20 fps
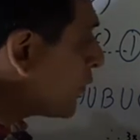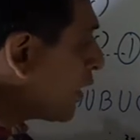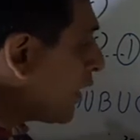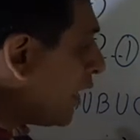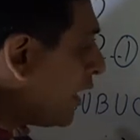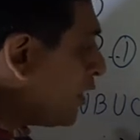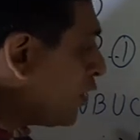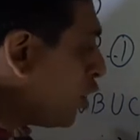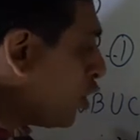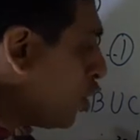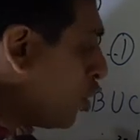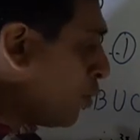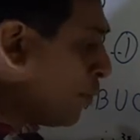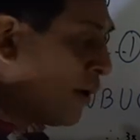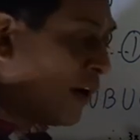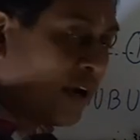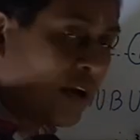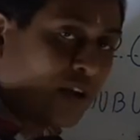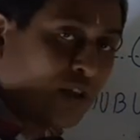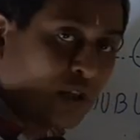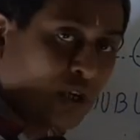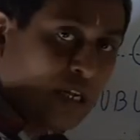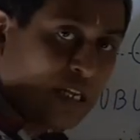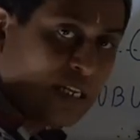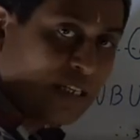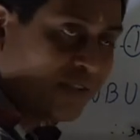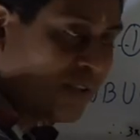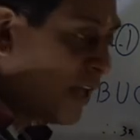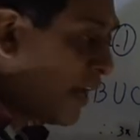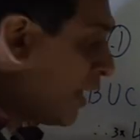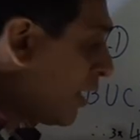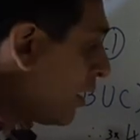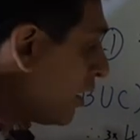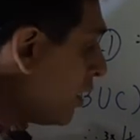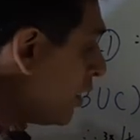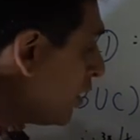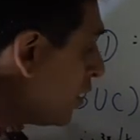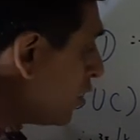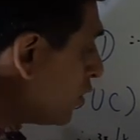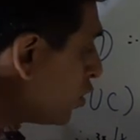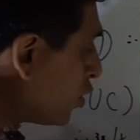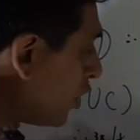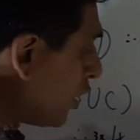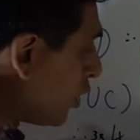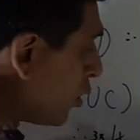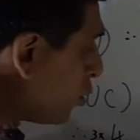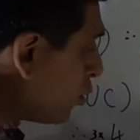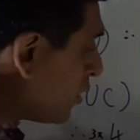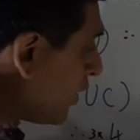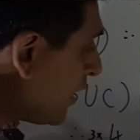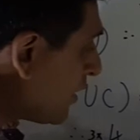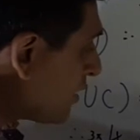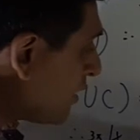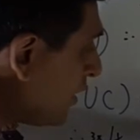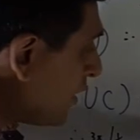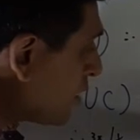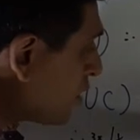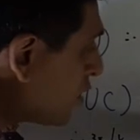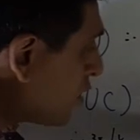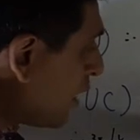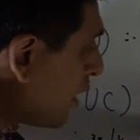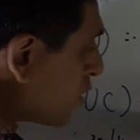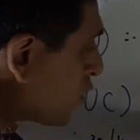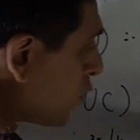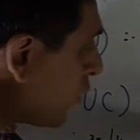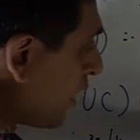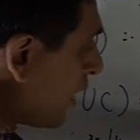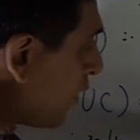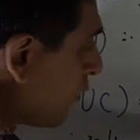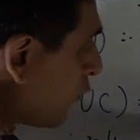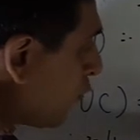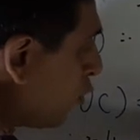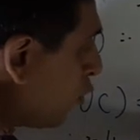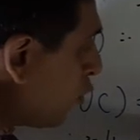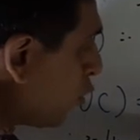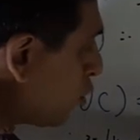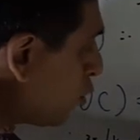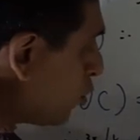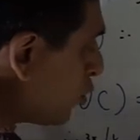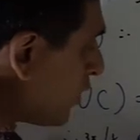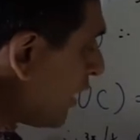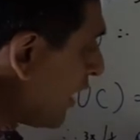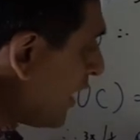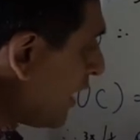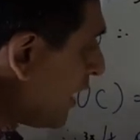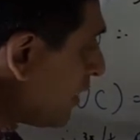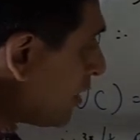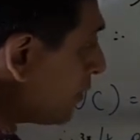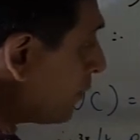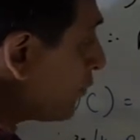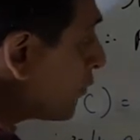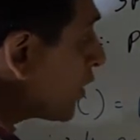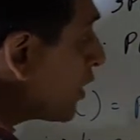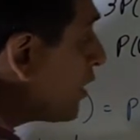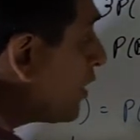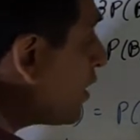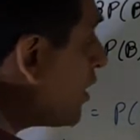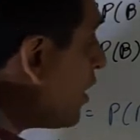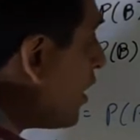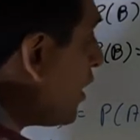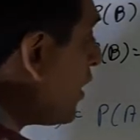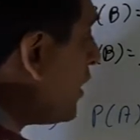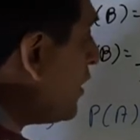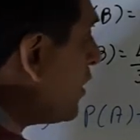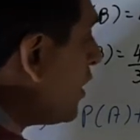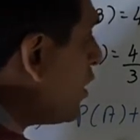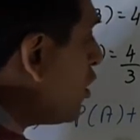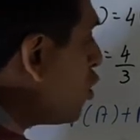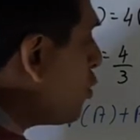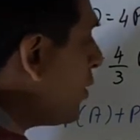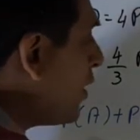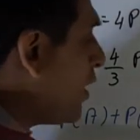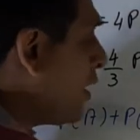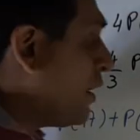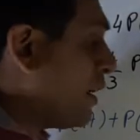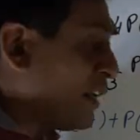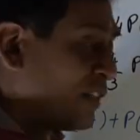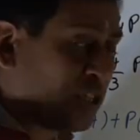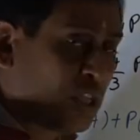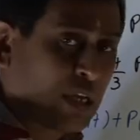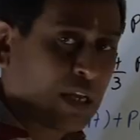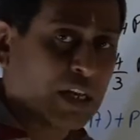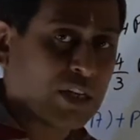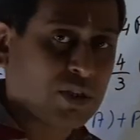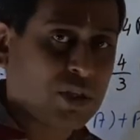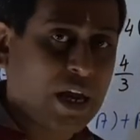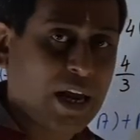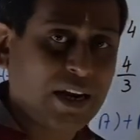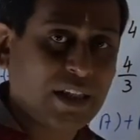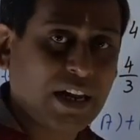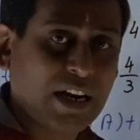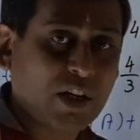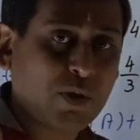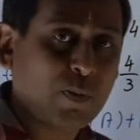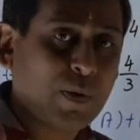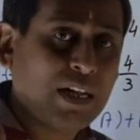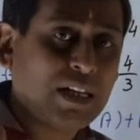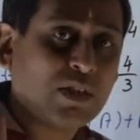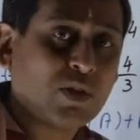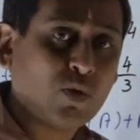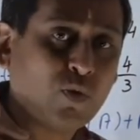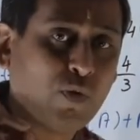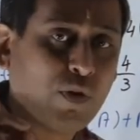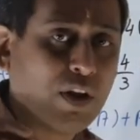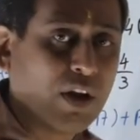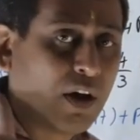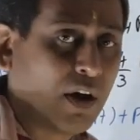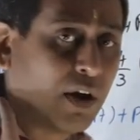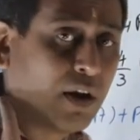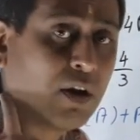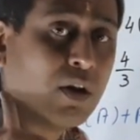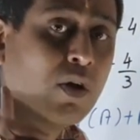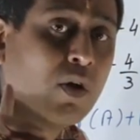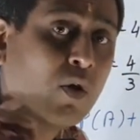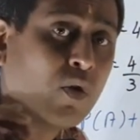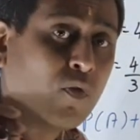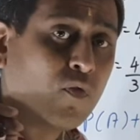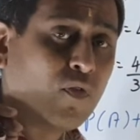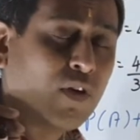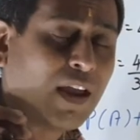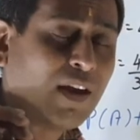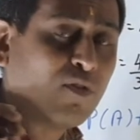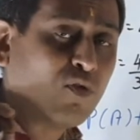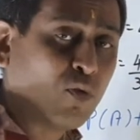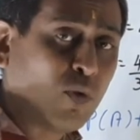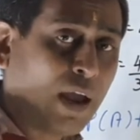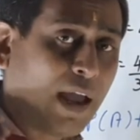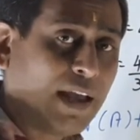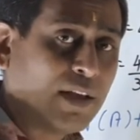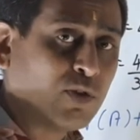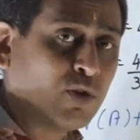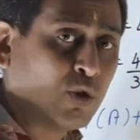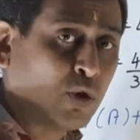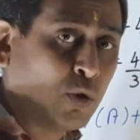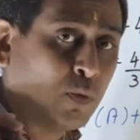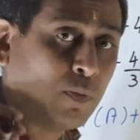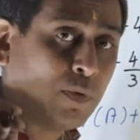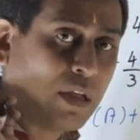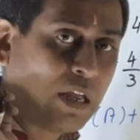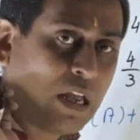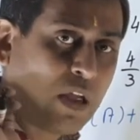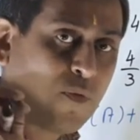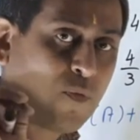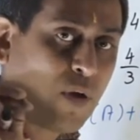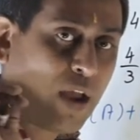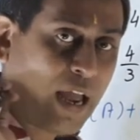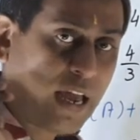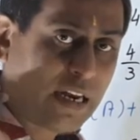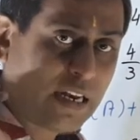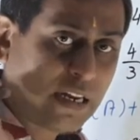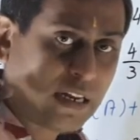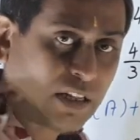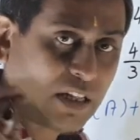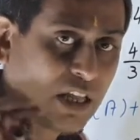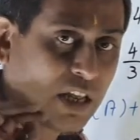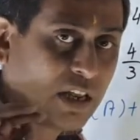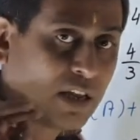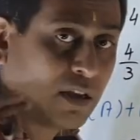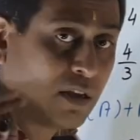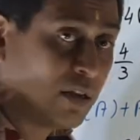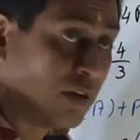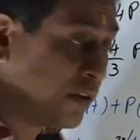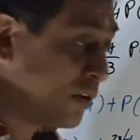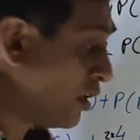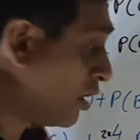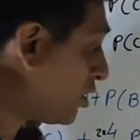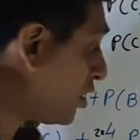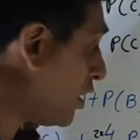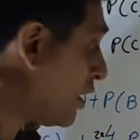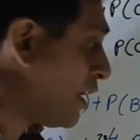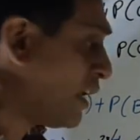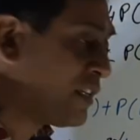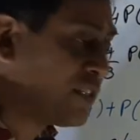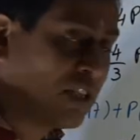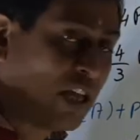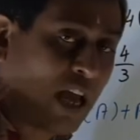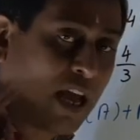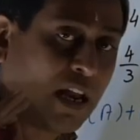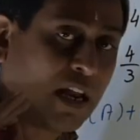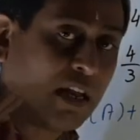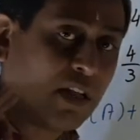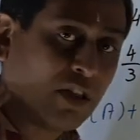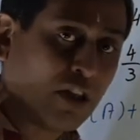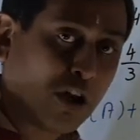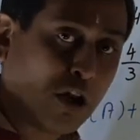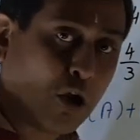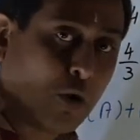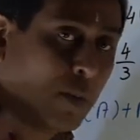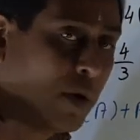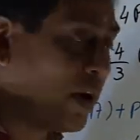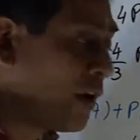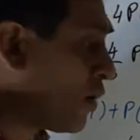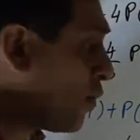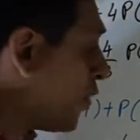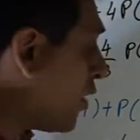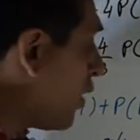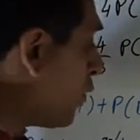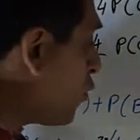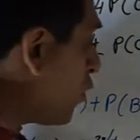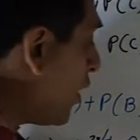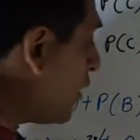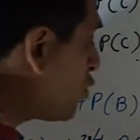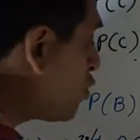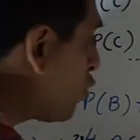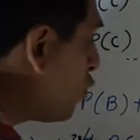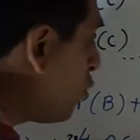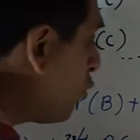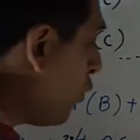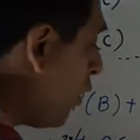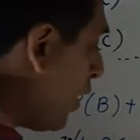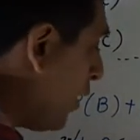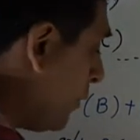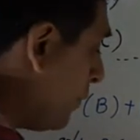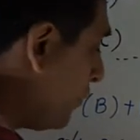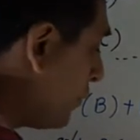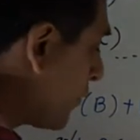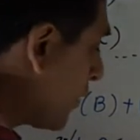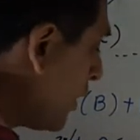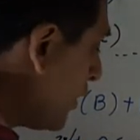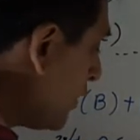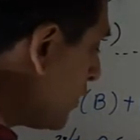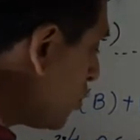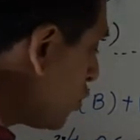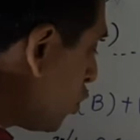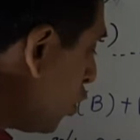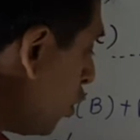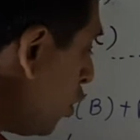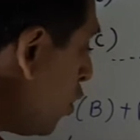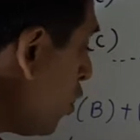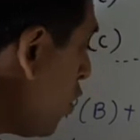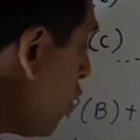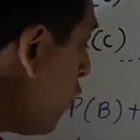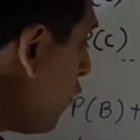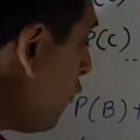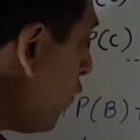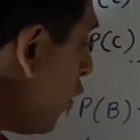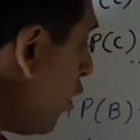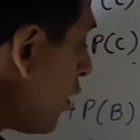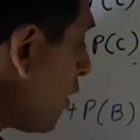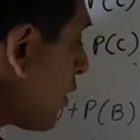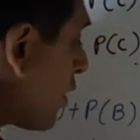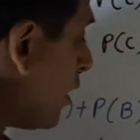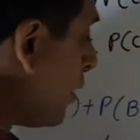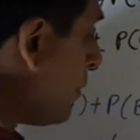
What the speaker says: In the denominator 3 is there, 3 2s are 6, that's why 4 2s are 8. Here in the denominator nothing is there, that means here we have to assume, if anything, nothing is there in the denominator, we have to assume 1. So for